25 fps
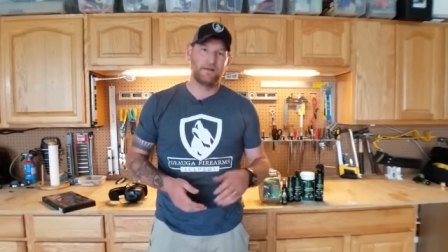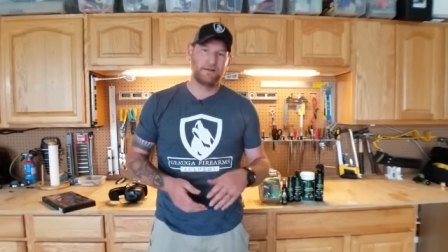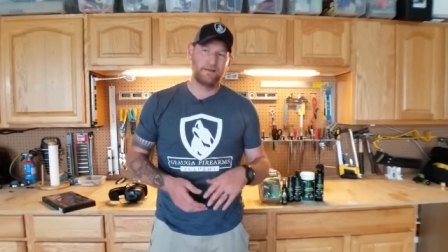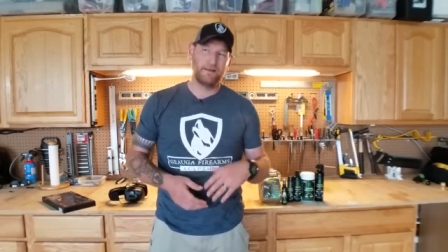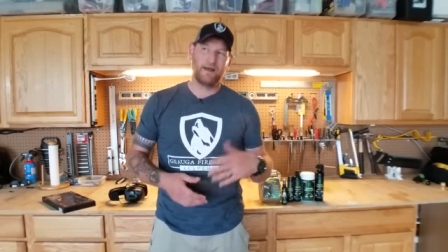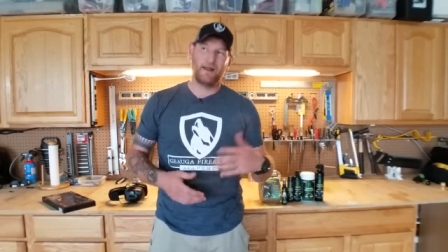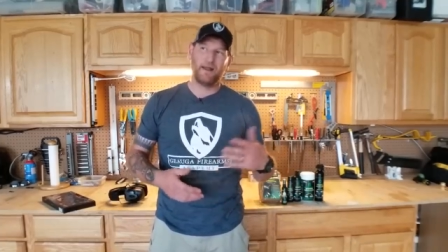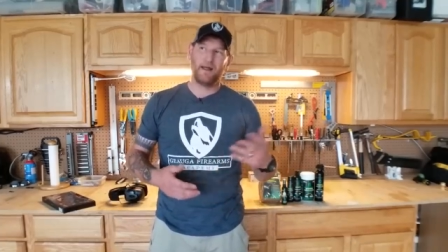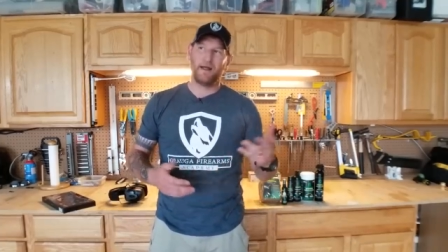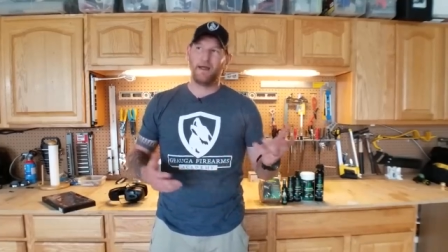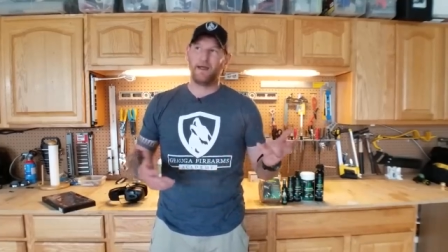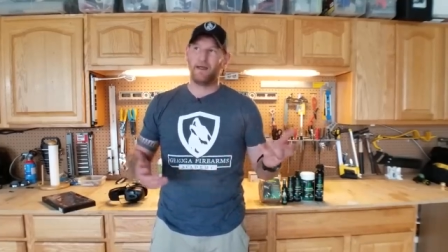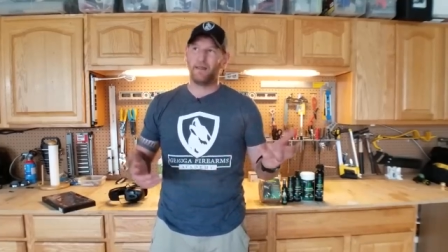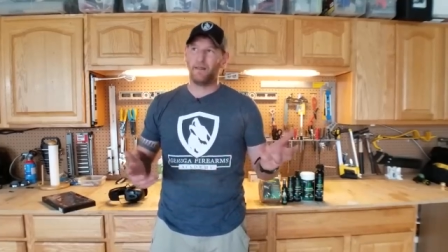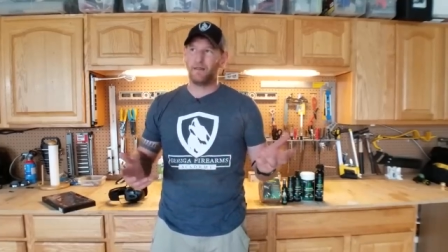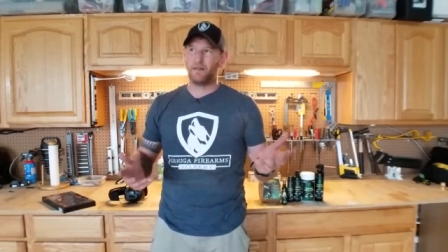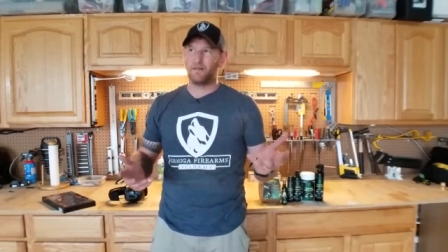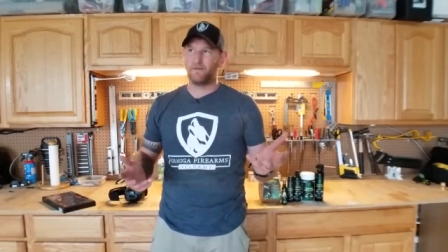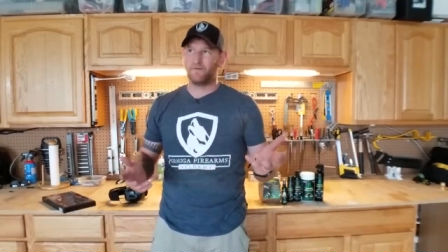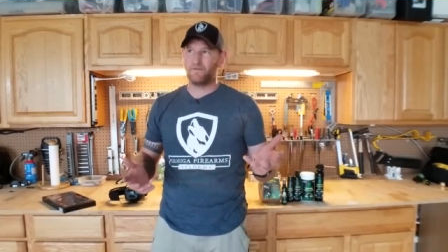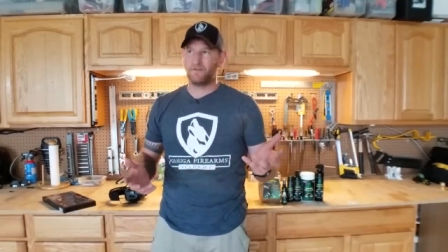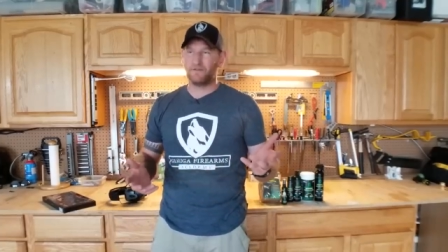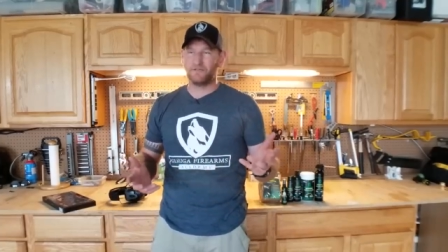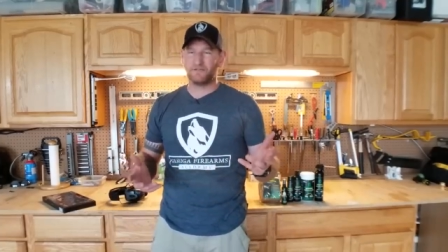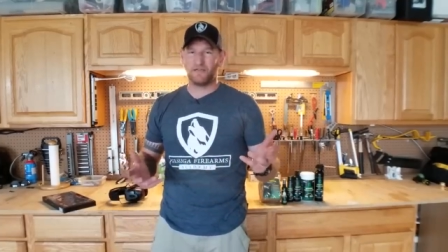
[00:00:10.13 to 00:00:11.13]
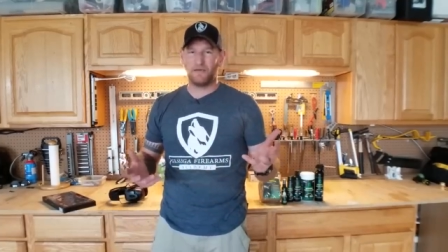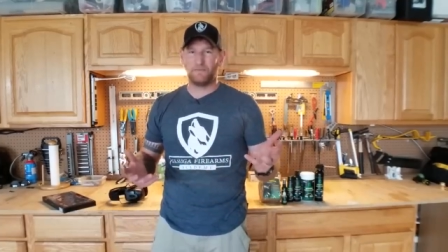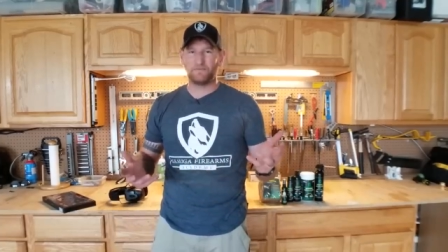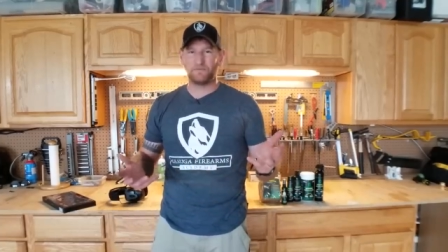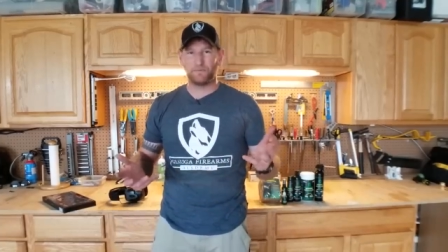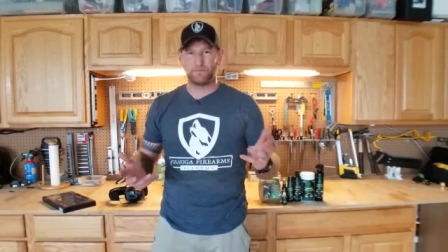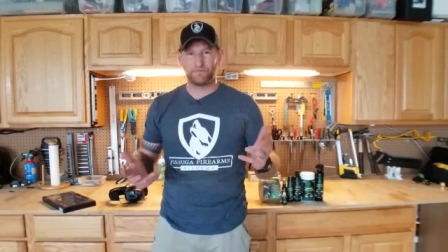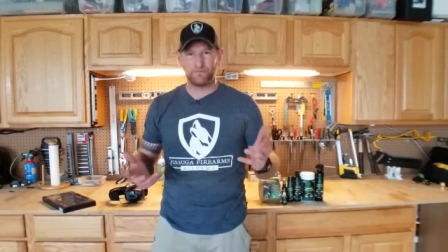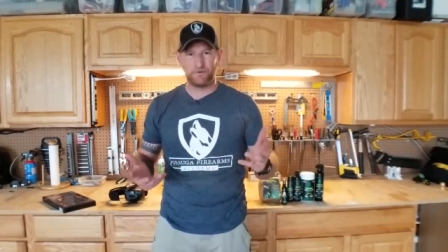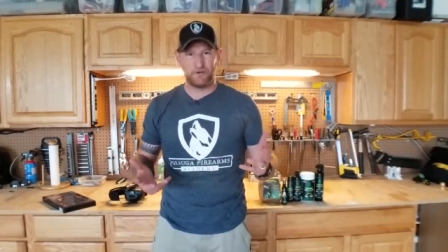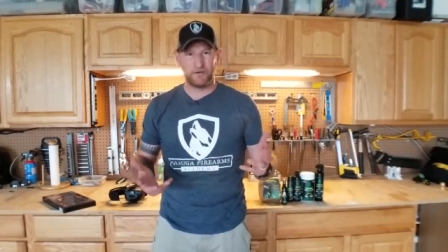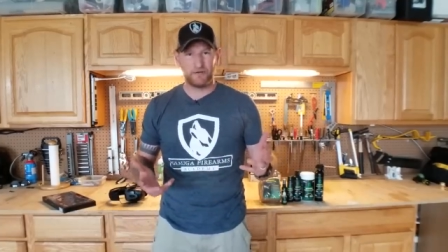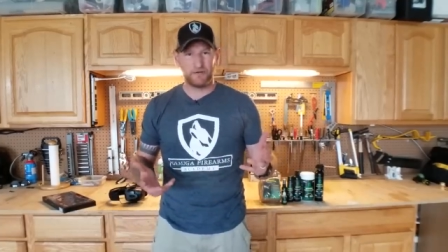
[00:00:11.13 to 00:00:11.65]
not highly of these types
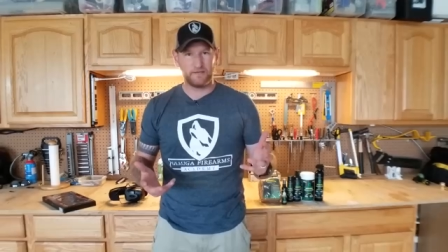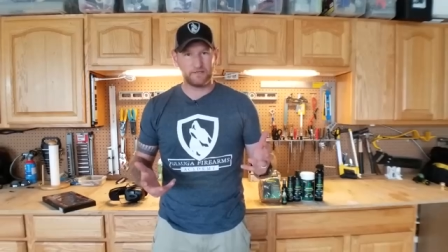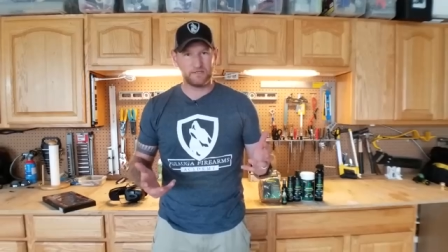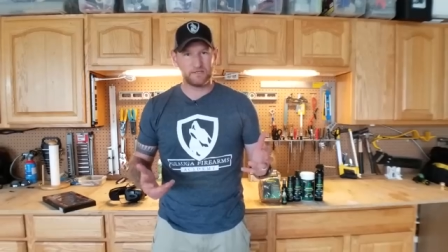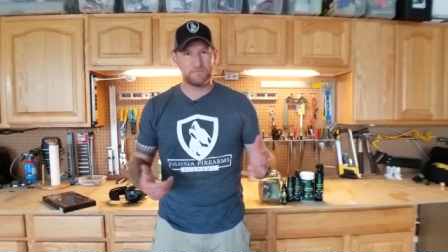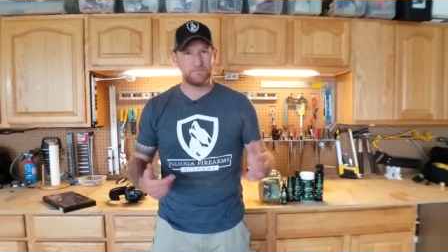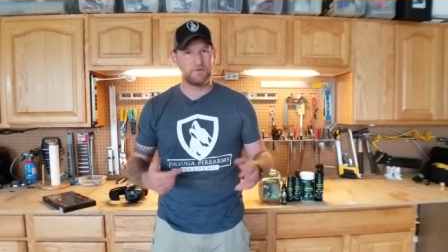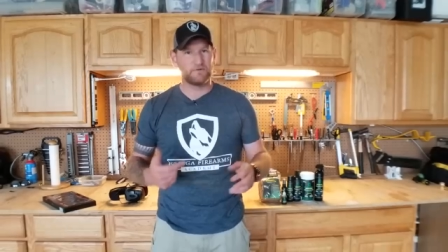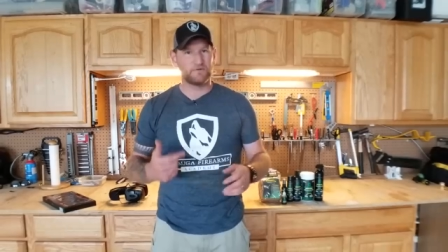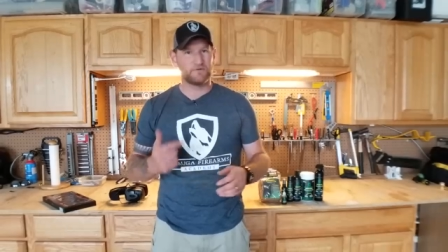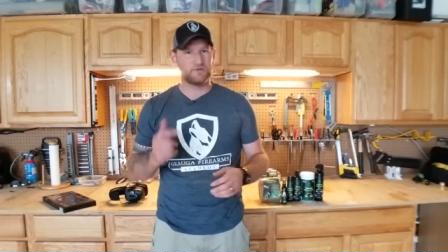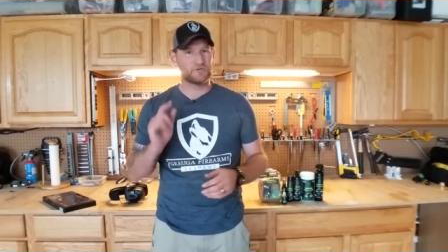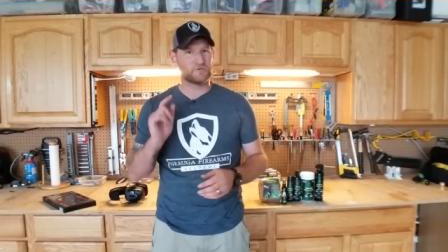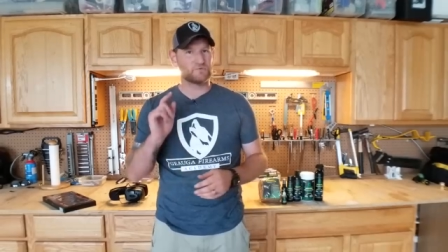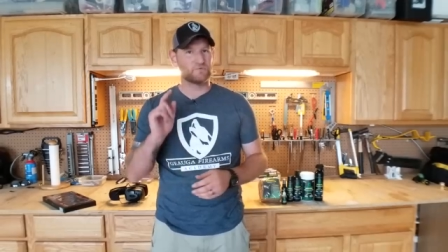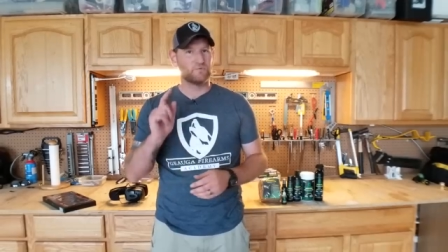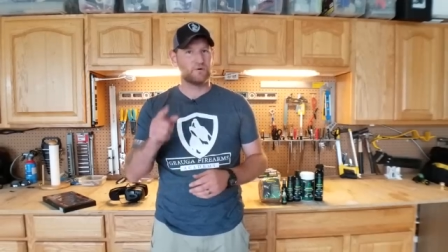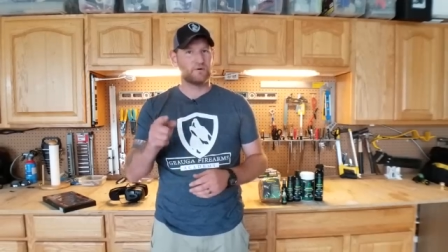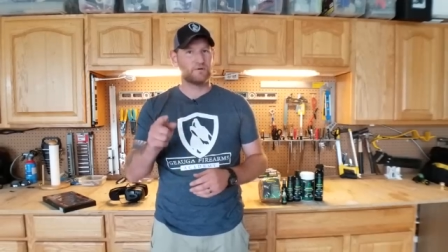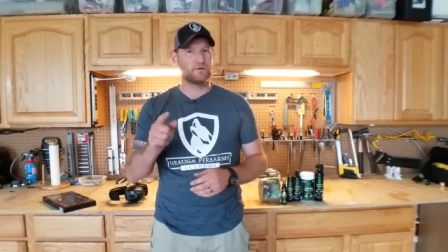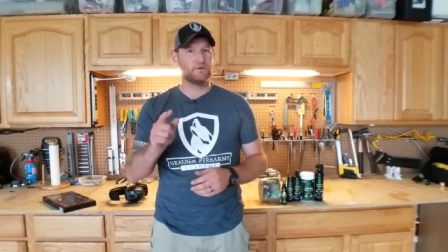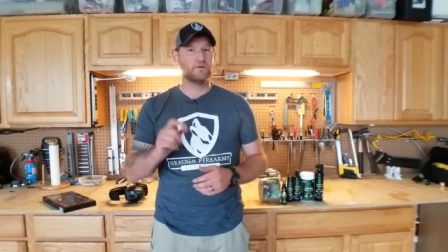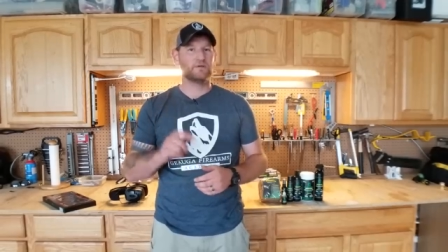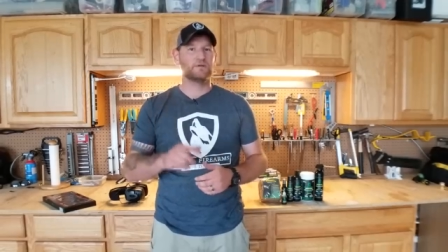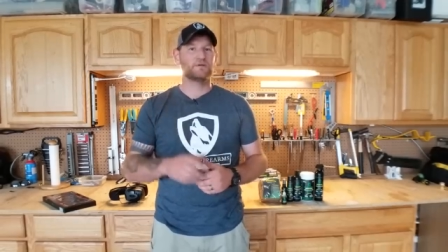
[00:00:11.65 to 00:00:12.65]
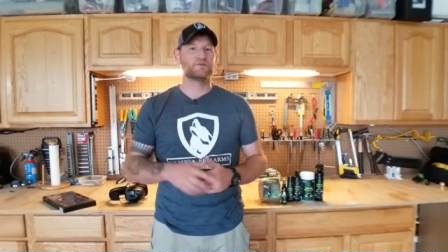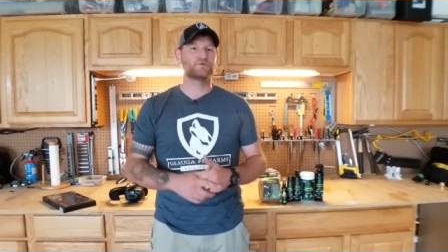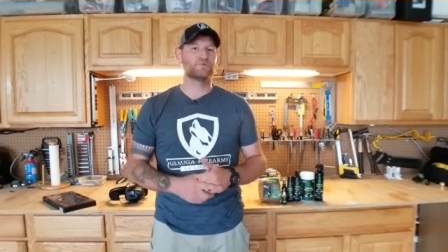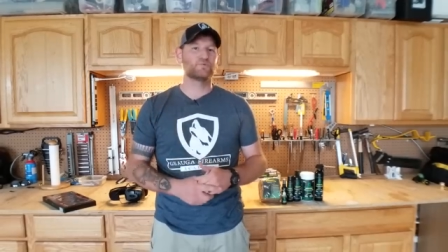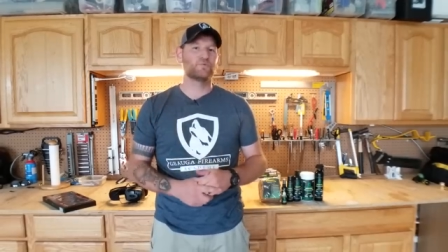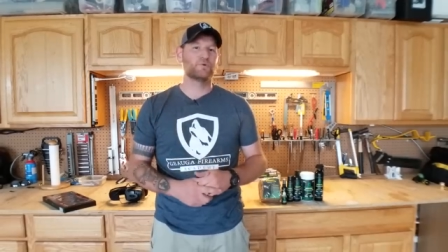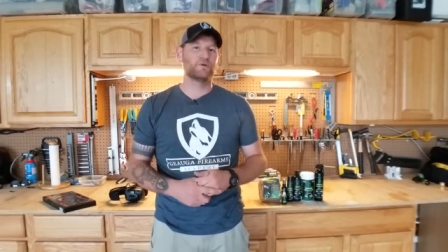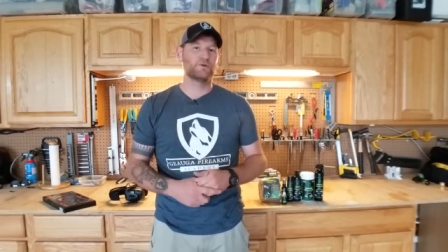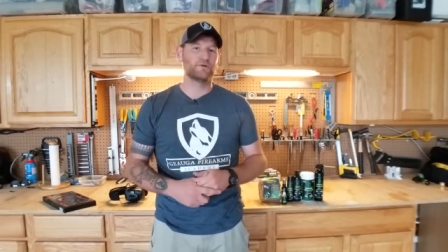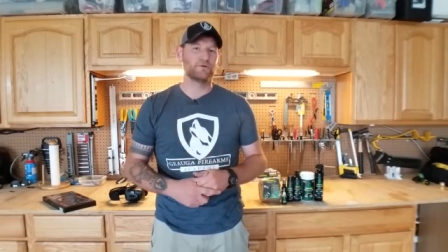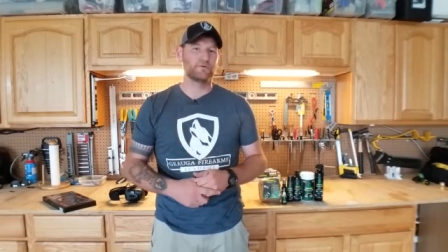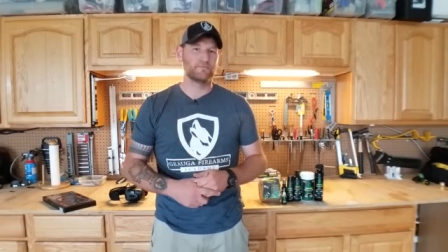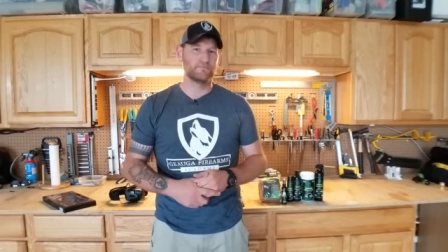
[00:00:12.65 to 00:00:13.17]
of products, but this one is a
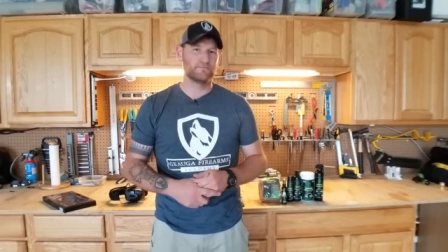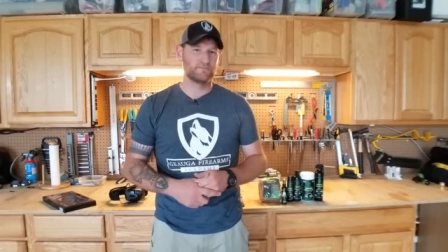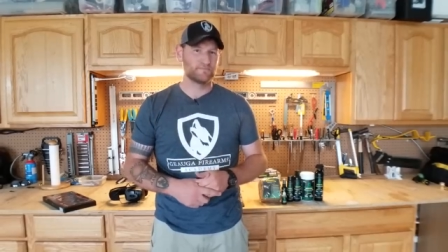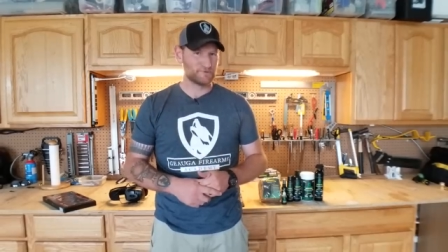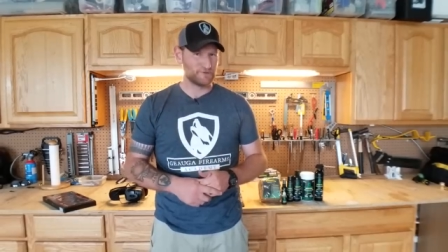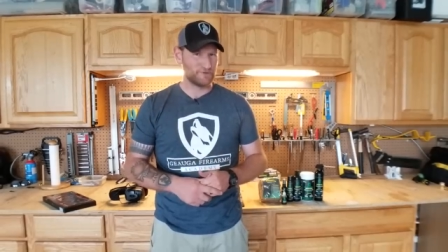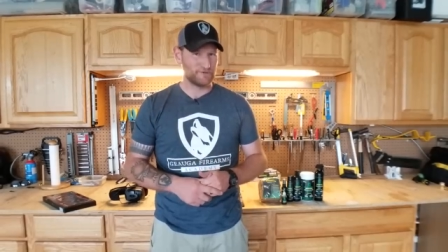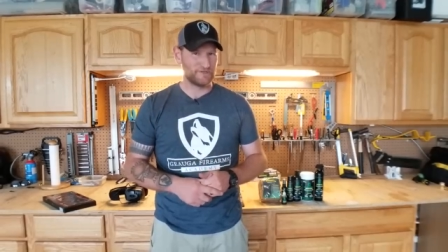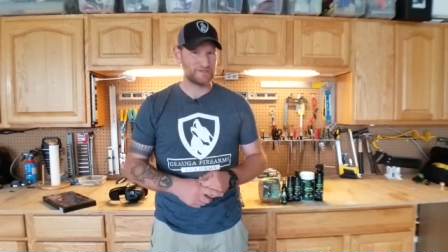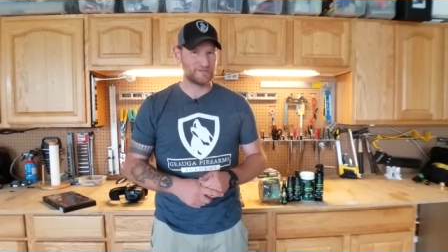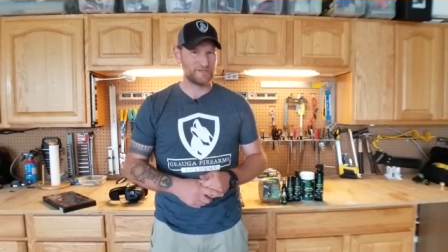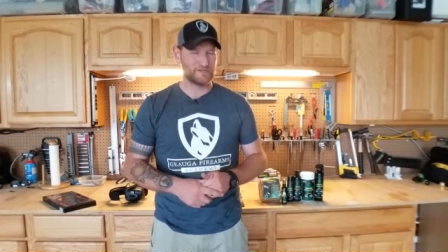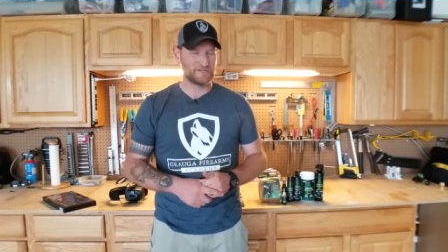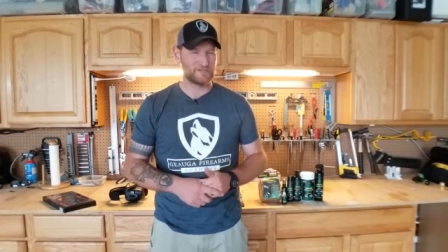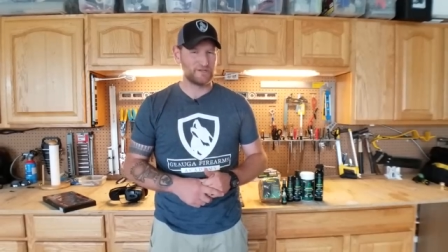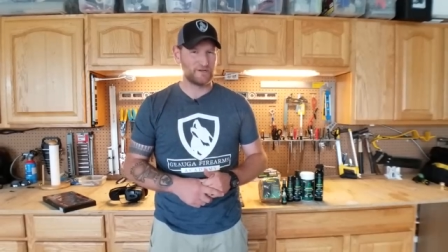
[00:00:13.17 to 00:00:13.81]
winner. So let's get